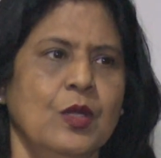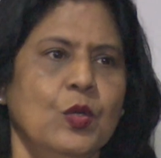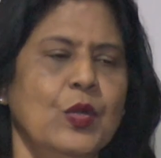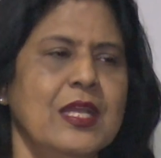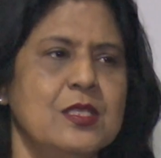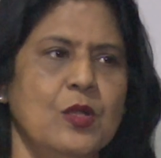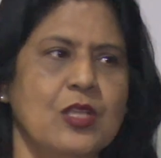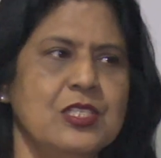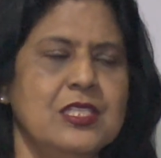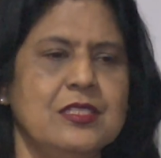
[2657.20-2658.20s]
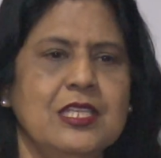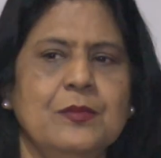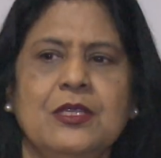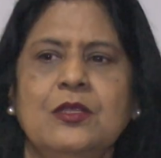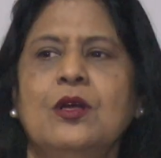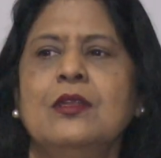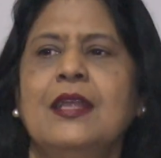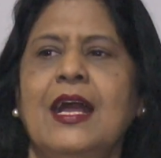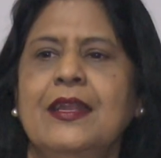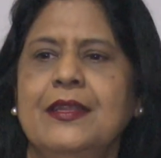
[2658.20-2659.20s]
who has lost his teeth but not
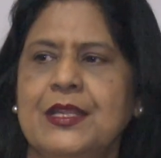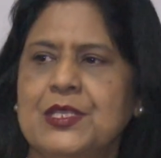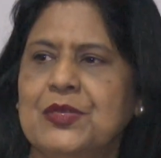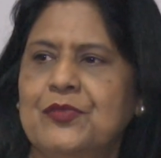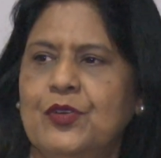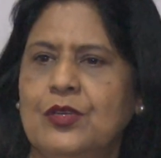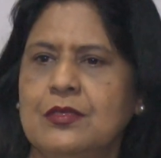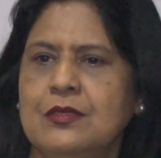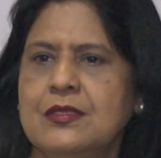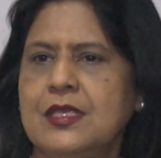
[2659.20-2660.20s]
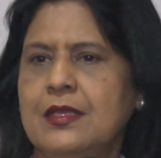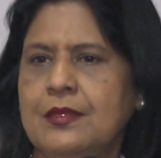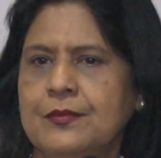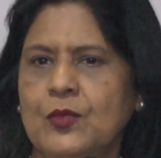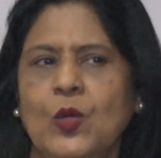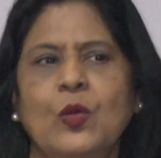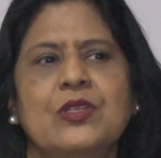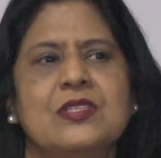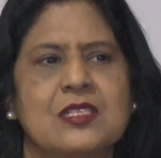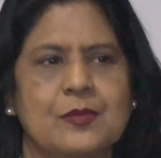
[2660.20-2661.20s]
had a denture for say over
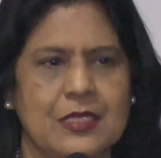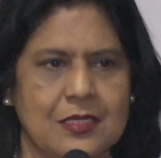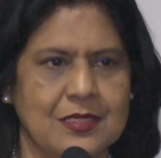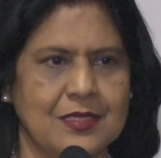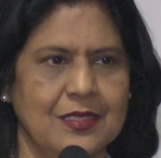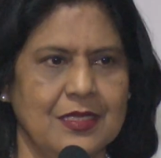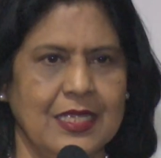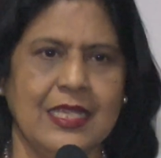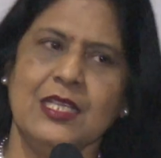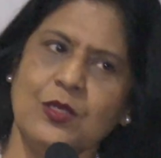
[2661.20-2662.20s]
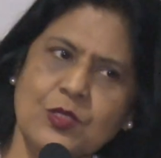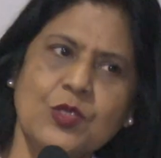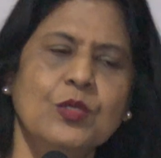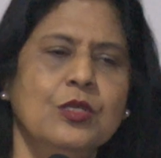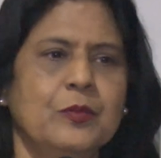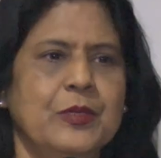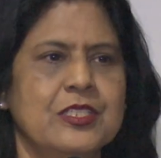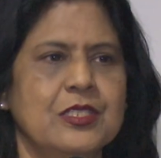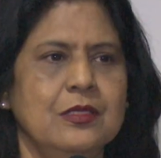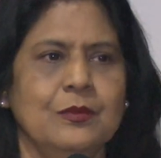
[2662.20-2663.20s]
6 months. He is also a good
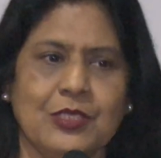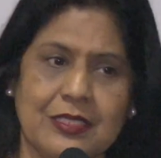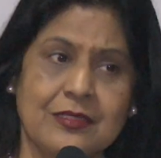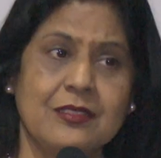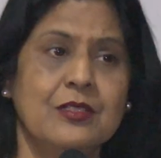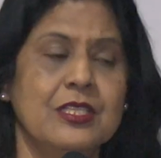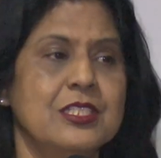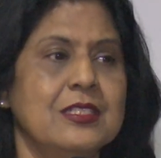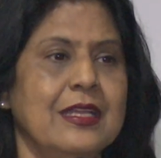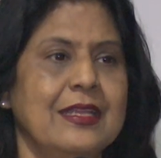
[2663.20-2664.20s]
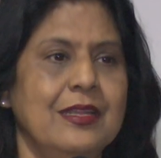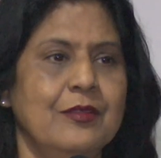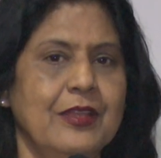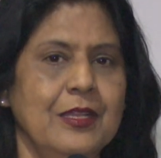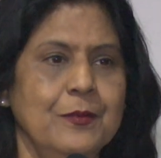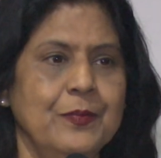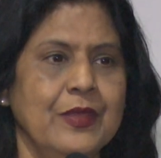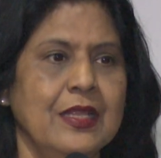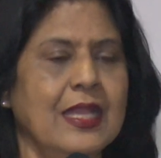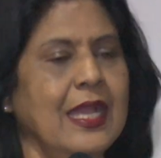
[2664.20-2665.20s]
patient because ridges are healed well
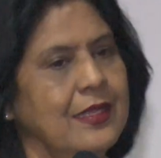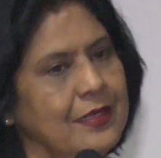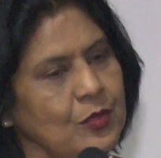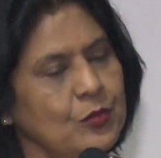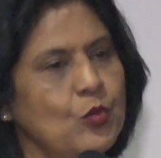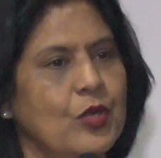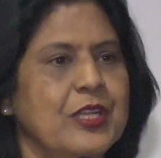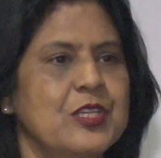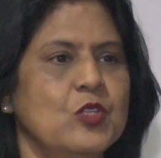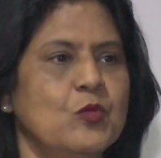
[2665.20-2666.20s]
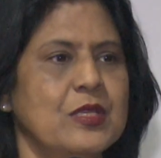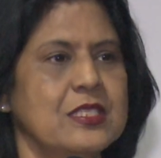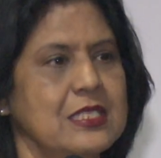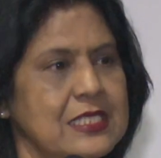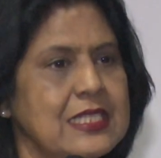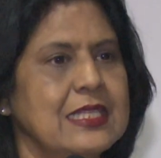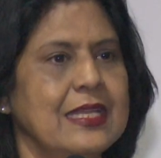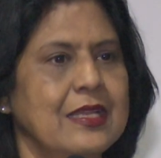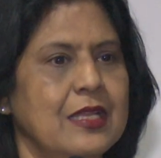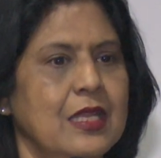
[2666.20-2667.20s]
and the coordination of muscle is still
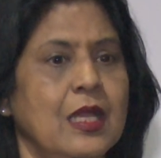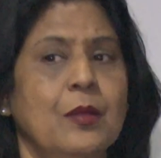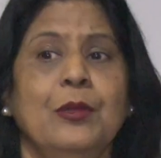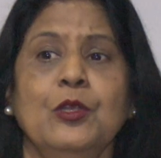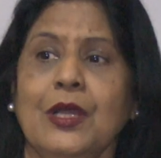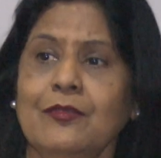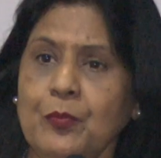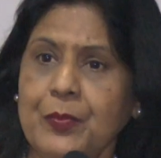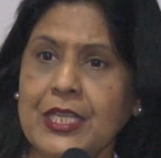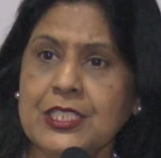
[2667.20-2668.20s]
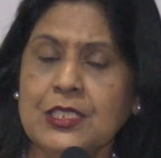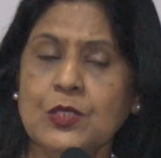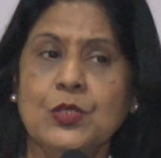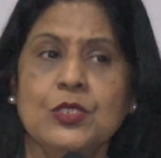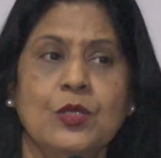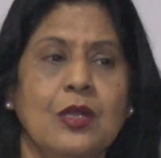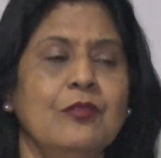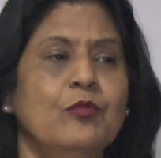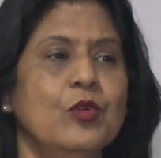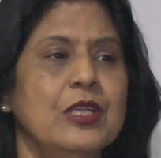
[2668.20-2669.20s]
there. But you have a patient who has
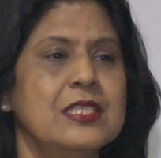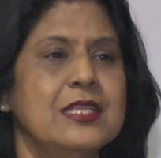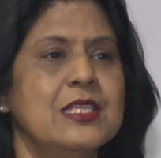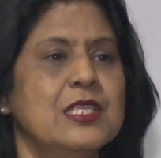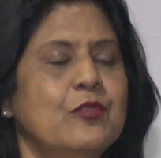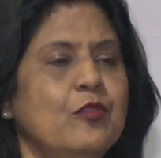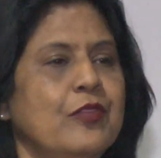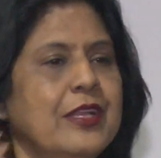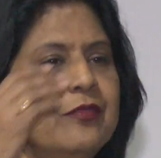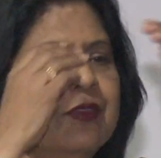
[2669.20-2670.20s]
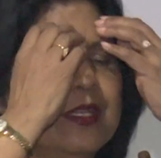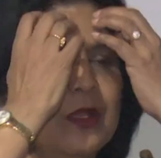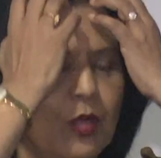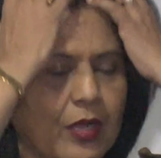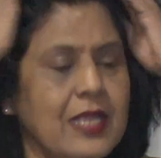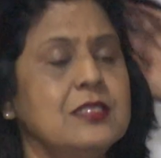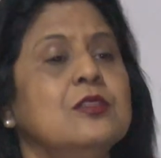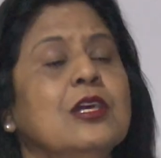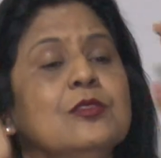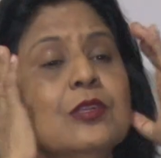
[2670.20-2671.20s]
not grown his denture for very, very long,
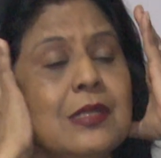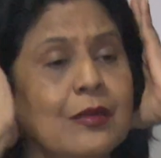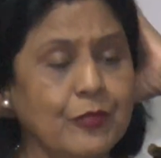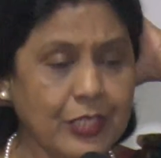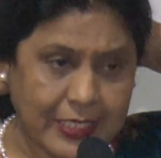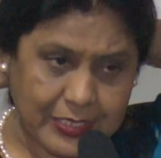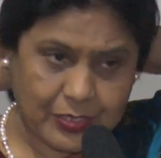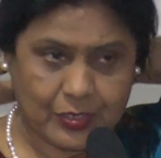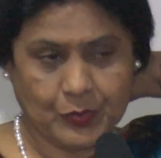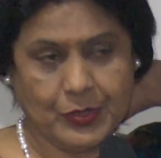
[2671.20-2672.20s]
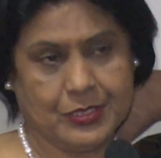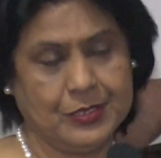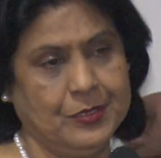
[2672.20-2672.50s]
has not come for a denture treatment